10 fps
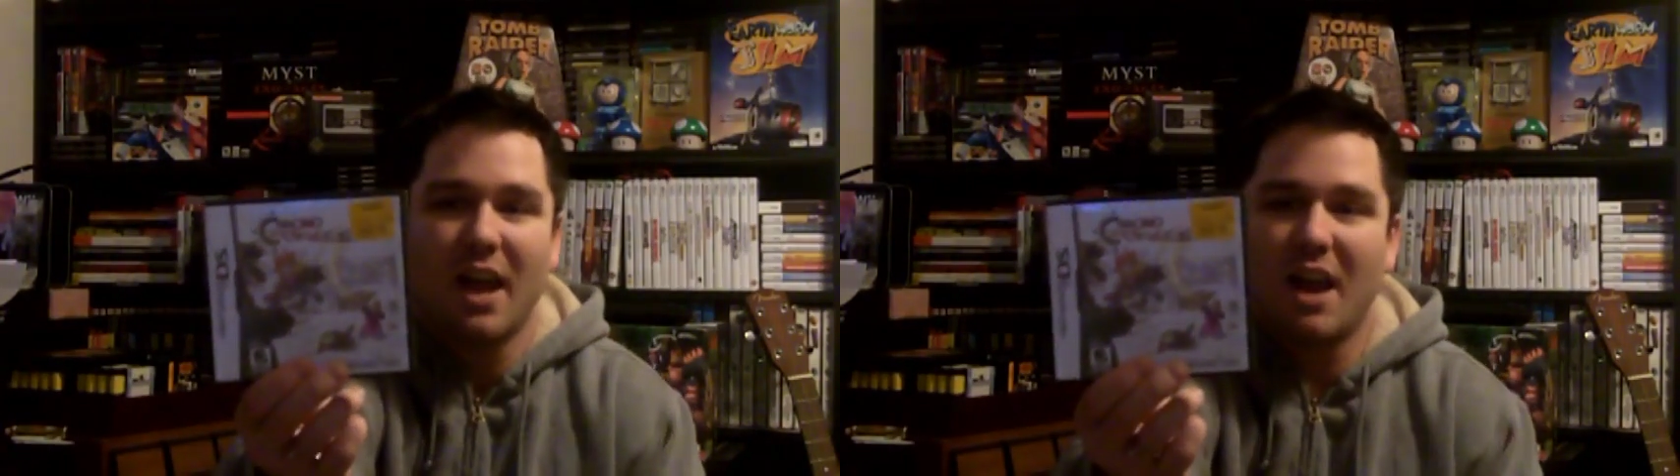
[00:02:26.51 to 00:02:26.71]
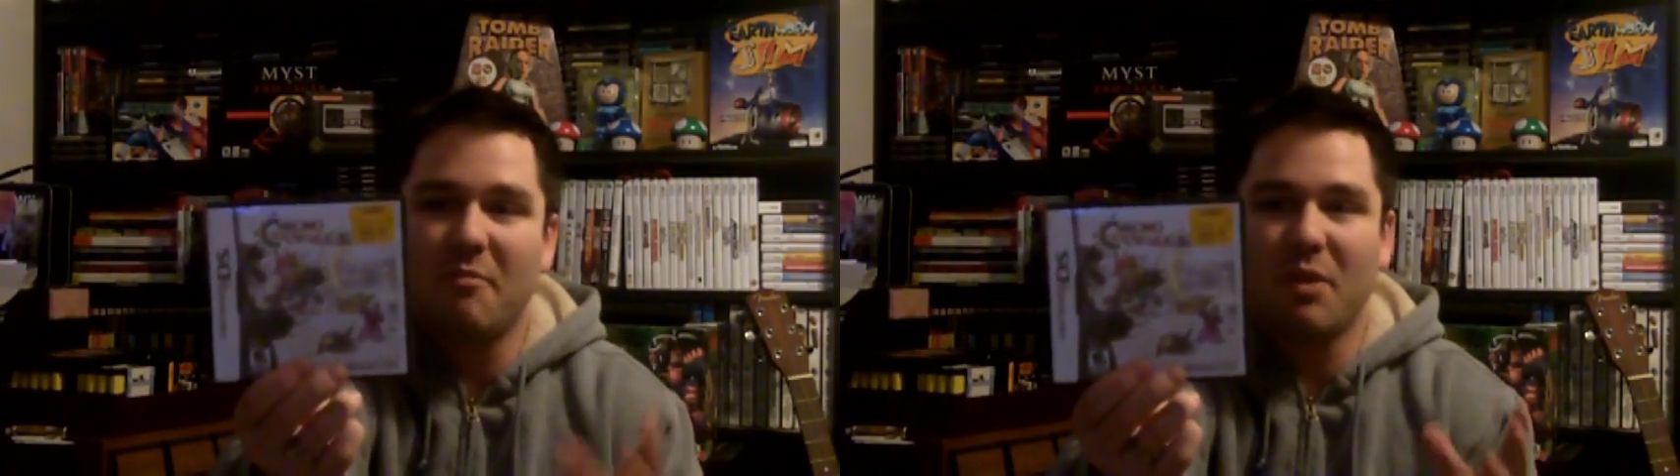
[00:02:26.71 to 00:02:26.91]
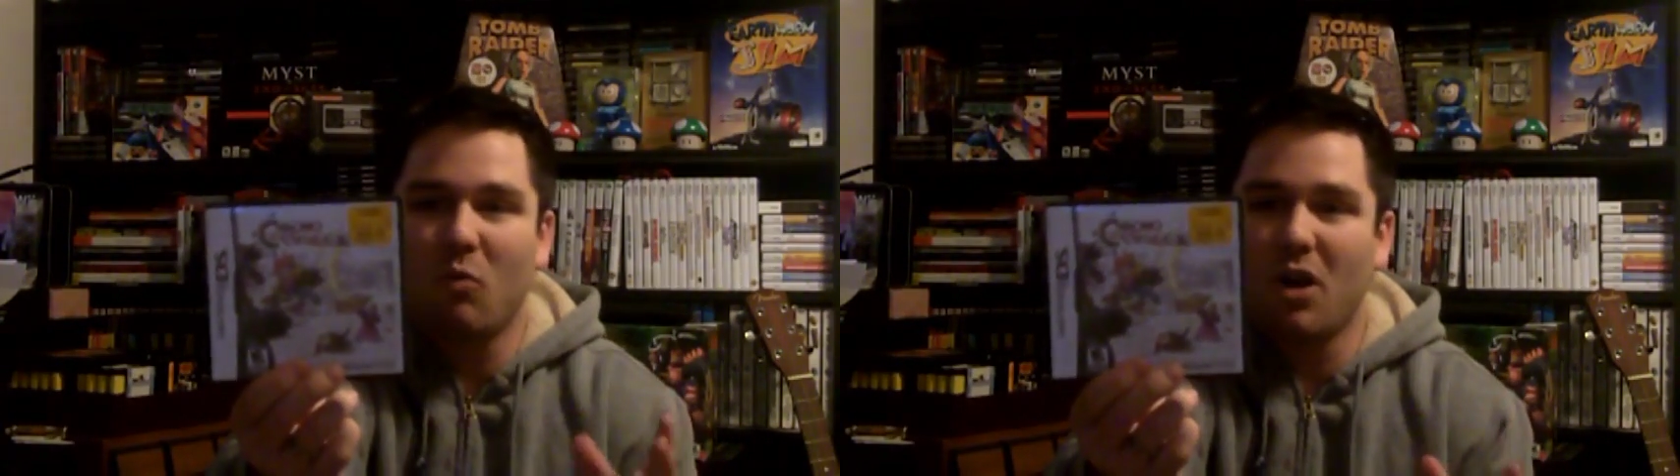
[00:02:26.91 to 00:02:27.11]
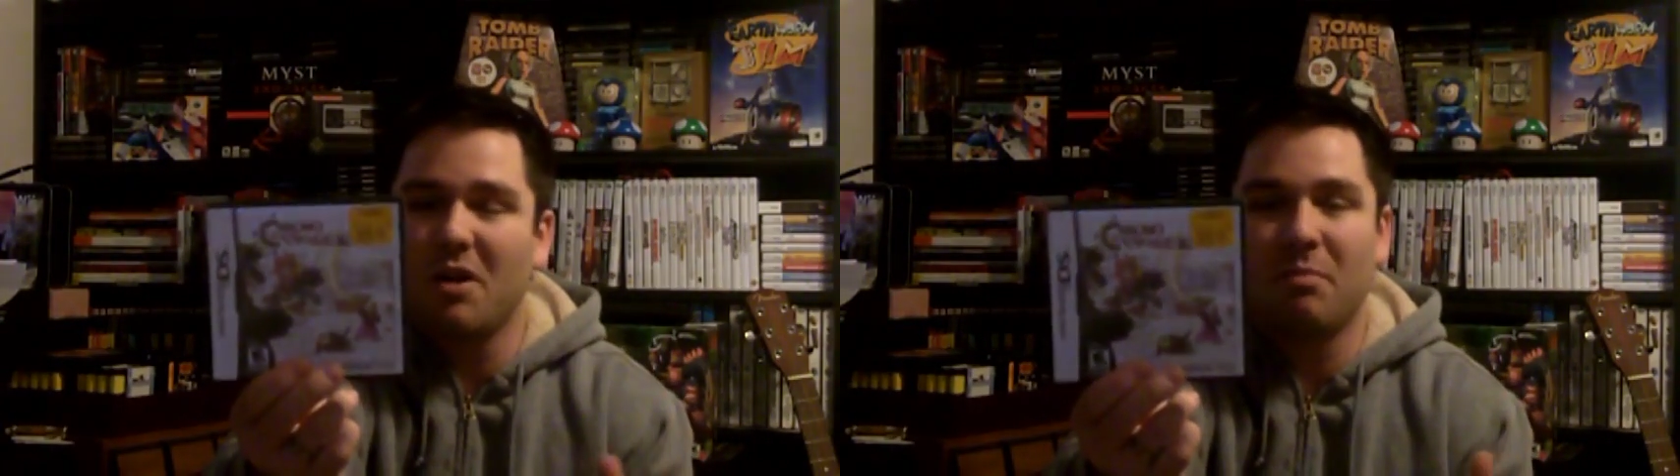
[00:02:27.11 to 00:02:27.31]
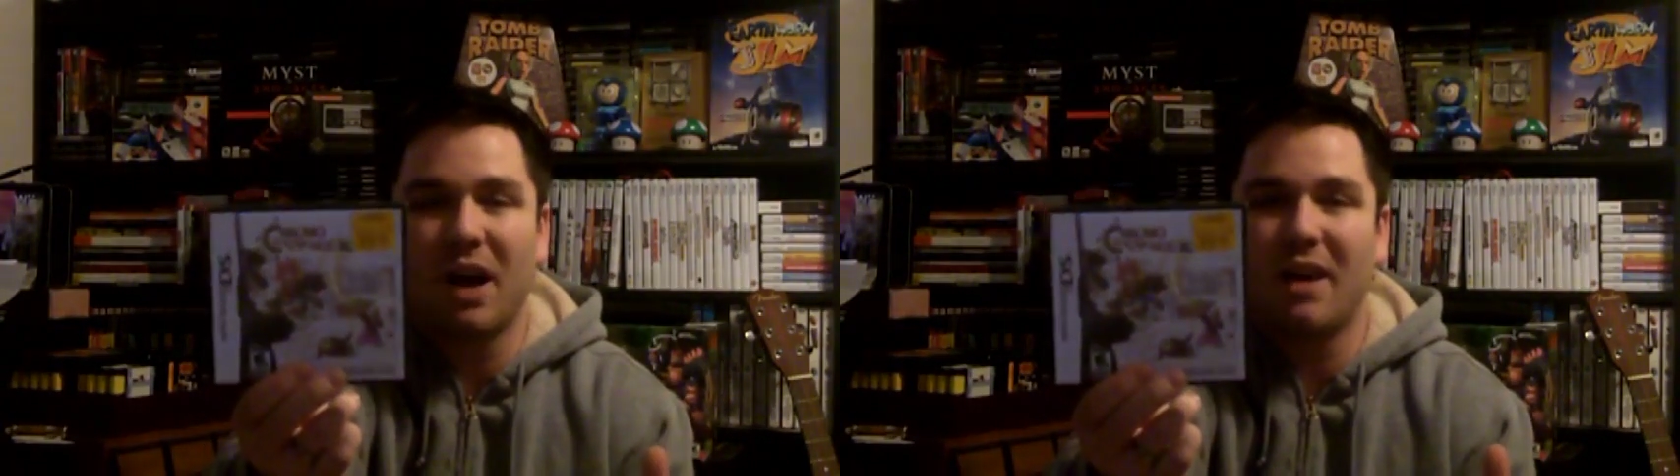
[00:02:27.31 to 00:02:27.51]
And I've been
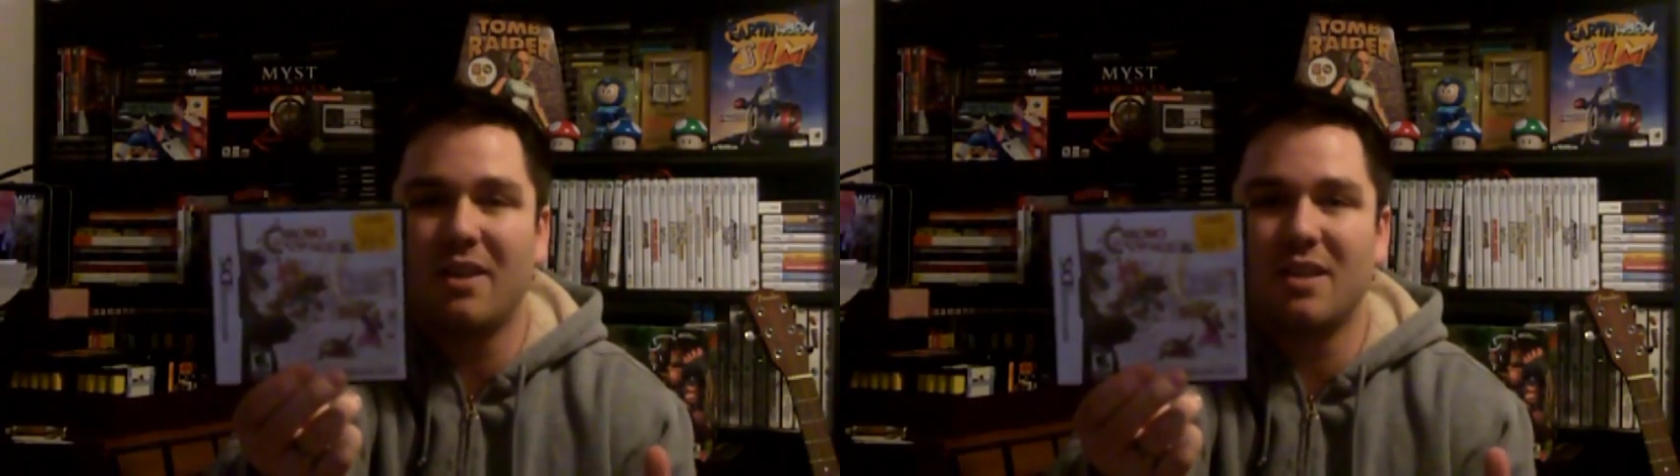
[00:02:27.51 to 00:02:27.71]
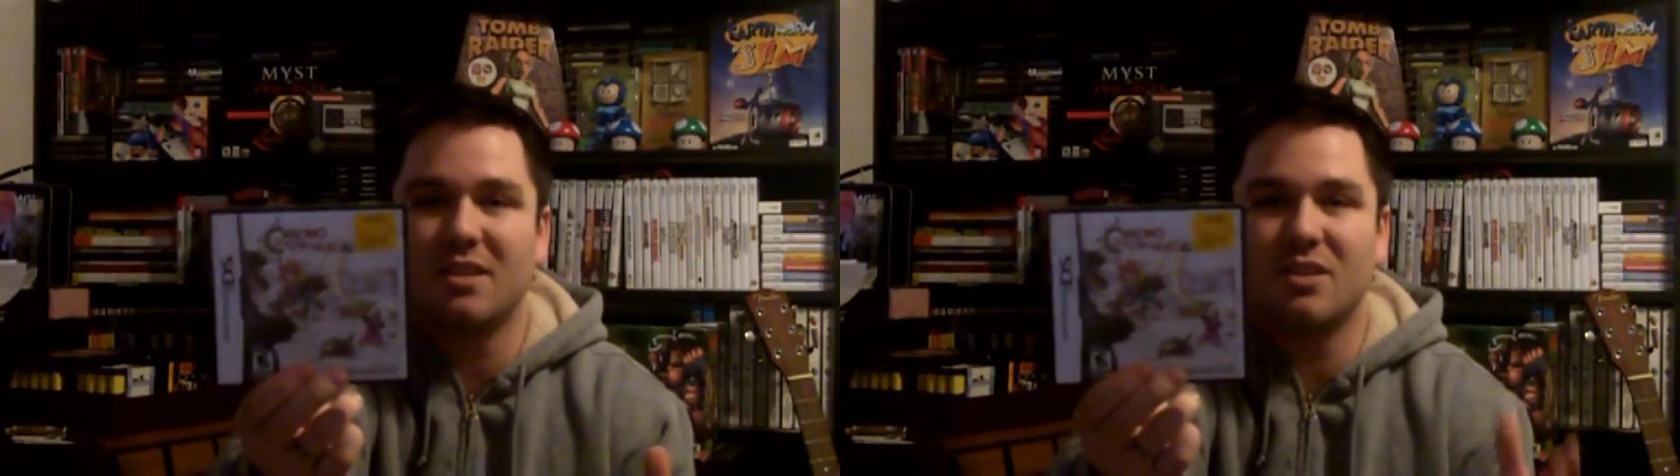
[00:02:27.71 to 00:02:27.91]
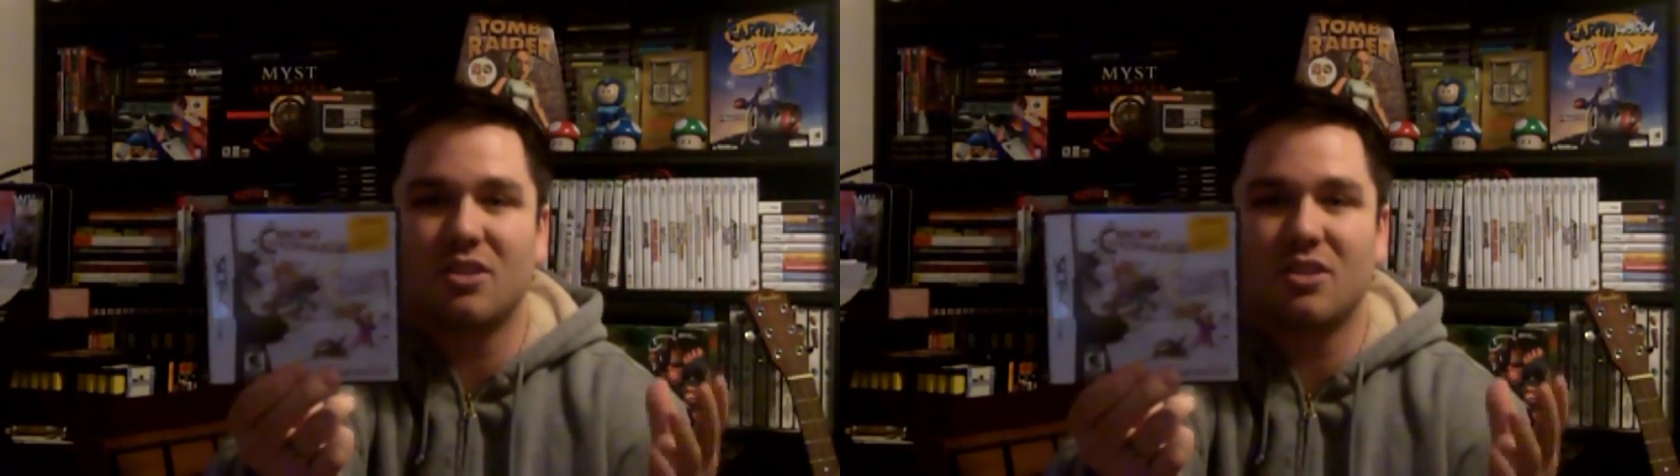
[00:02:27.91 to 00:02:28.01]
wanting to buy this,